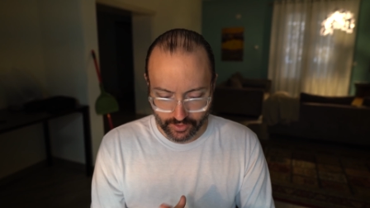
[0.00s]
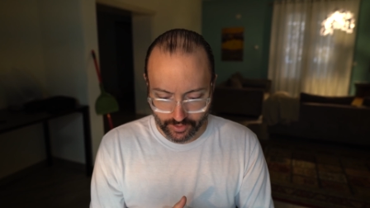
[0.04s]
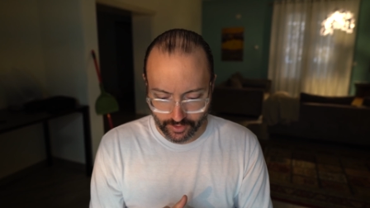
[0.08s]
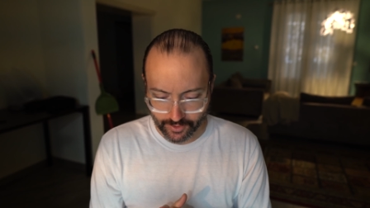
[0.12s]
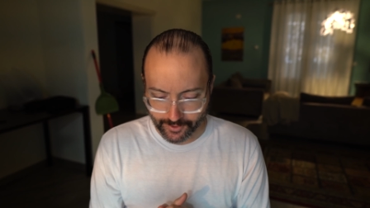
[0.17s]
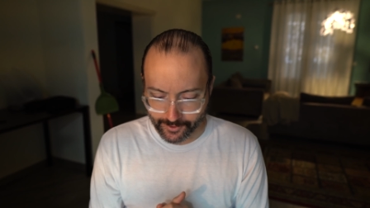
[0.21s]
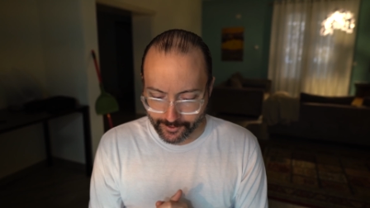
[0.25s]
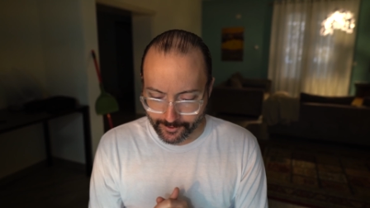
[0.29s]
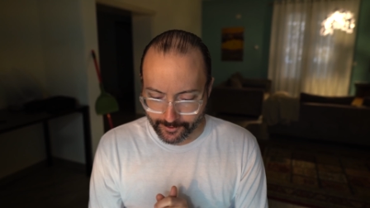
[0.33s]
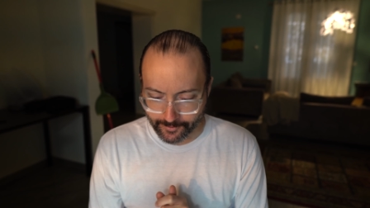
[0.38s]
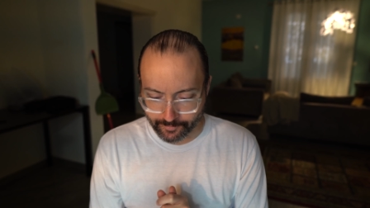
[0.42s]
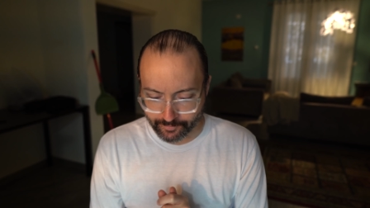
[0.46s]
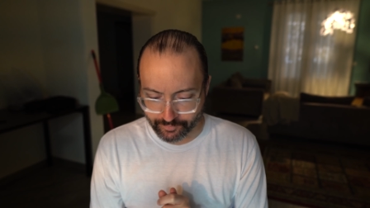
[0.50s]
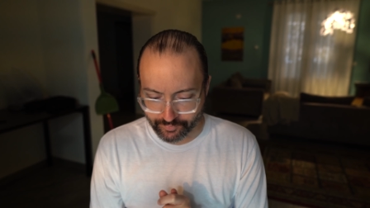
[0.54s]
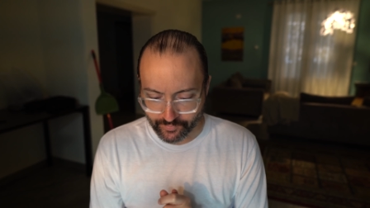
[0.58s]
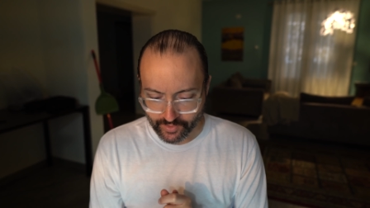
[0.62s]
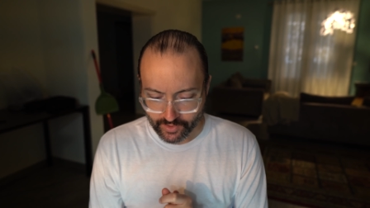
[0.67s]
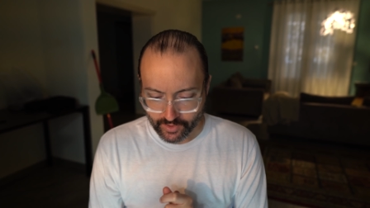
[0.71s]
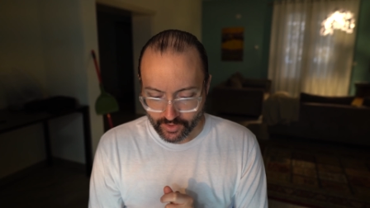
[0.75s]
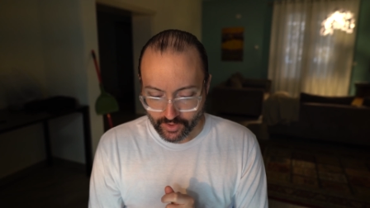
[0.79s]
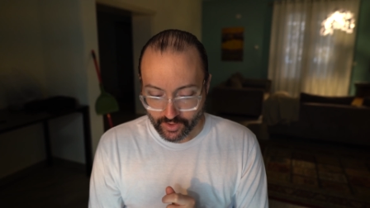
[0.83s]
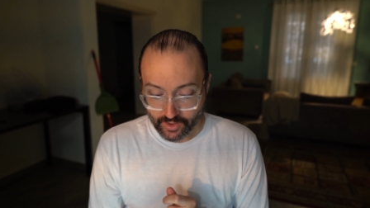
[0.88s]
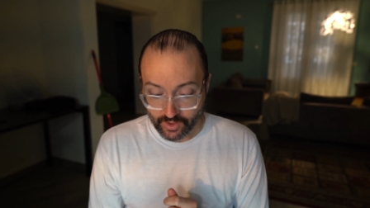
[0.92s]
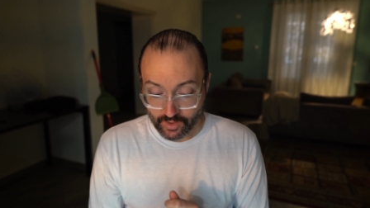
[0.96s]

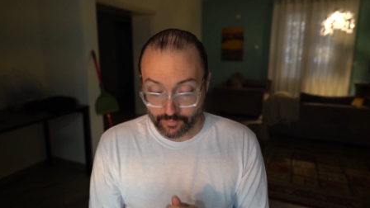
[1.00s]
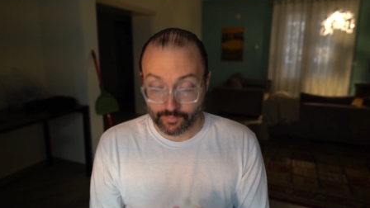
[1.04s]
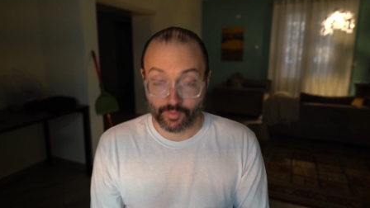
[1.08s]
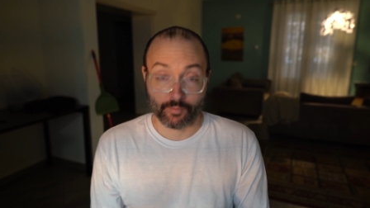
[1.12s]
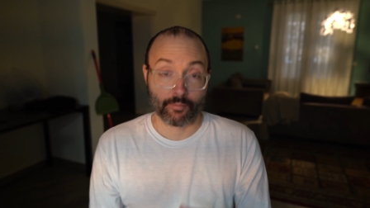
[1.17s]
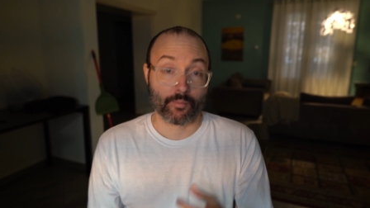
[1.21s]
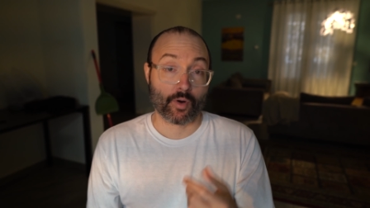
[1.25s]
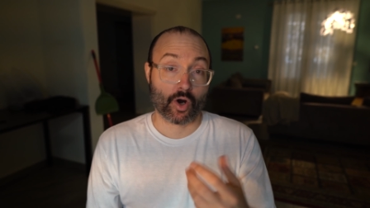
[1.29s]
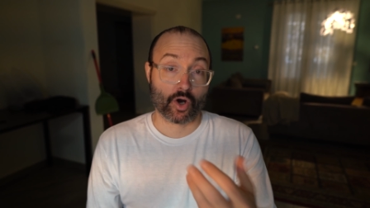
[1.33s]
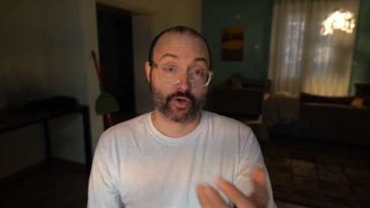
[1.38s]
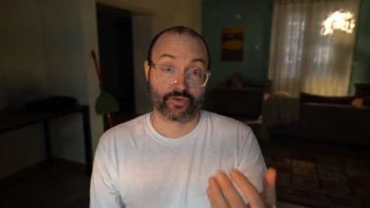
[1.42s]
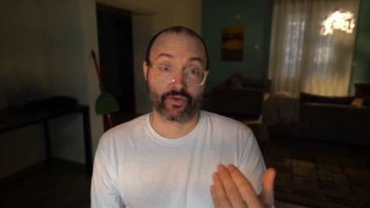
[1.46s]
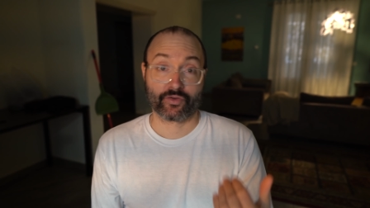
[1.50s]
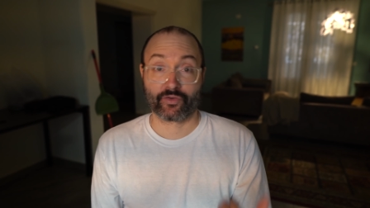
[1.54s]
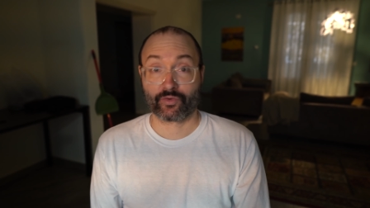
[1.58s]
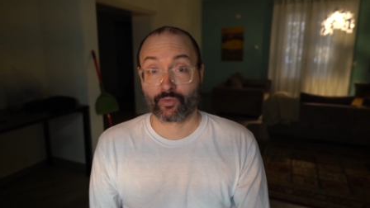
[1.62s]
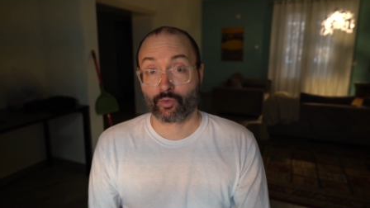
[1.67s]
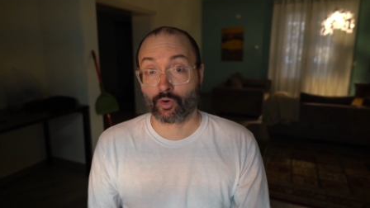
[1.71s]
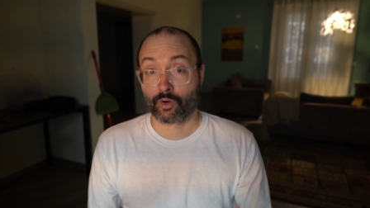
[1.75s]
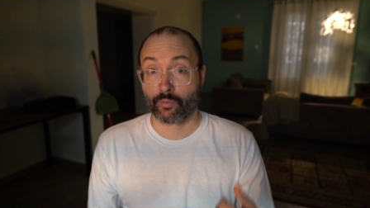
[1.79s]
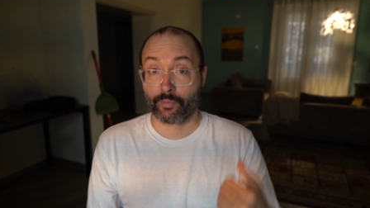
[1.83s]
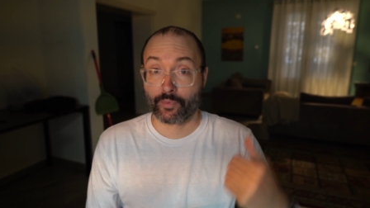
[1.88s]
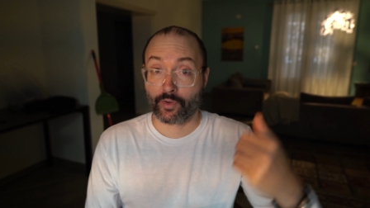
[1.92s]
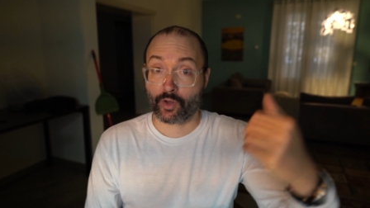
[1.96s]
But Mars in
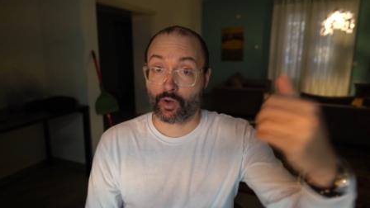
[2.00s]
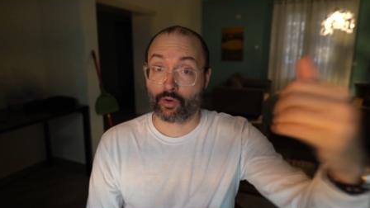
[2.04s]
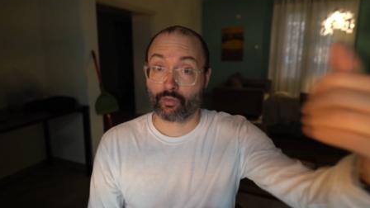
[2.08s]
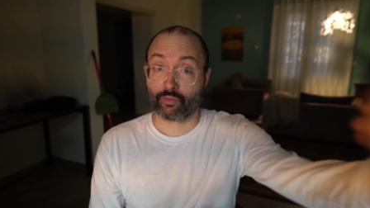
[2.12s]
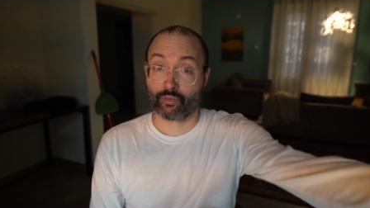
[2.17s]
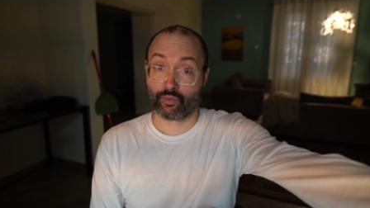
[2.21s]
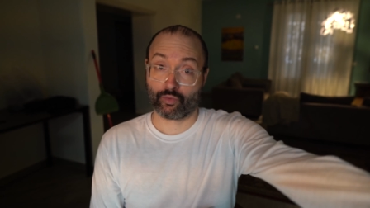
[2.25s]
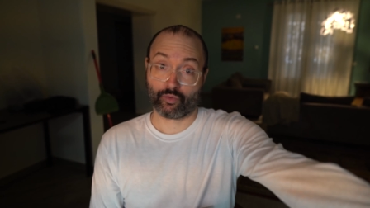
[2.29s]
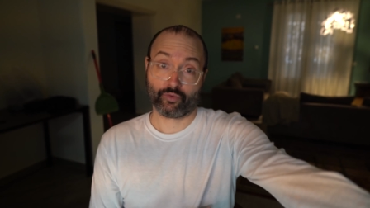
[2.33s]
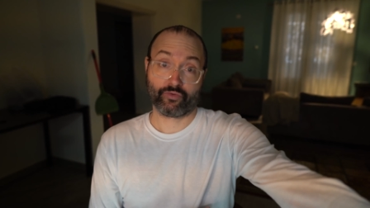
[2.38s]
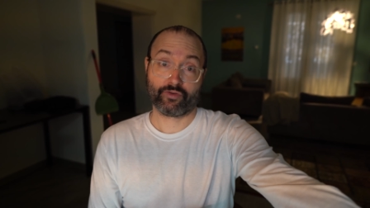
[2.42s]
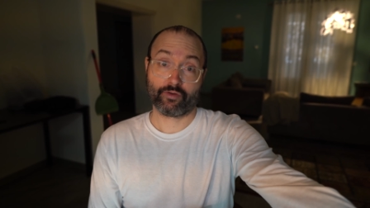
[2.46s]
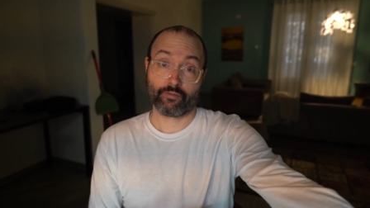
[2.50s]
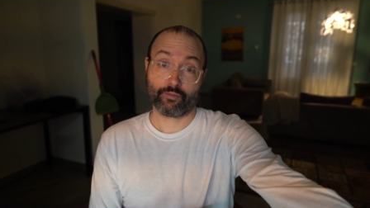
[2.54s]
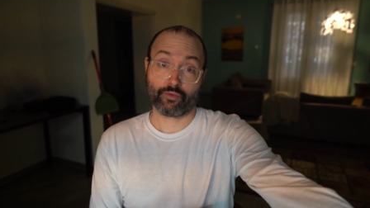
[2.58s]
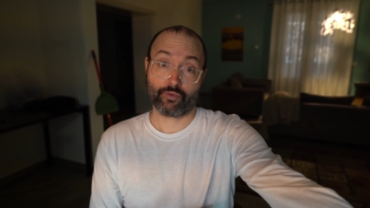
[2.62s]
Scorpio rules the